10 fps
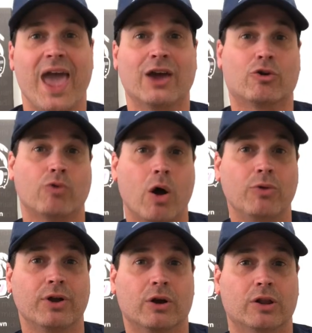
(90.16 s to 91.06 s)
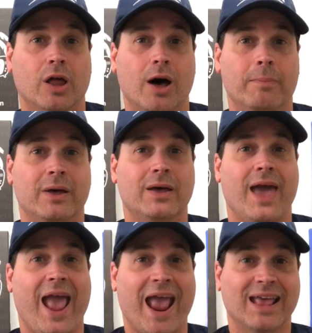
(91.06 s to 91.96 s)
and grow their club
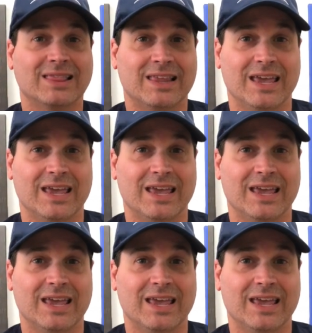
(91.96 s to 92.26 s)
and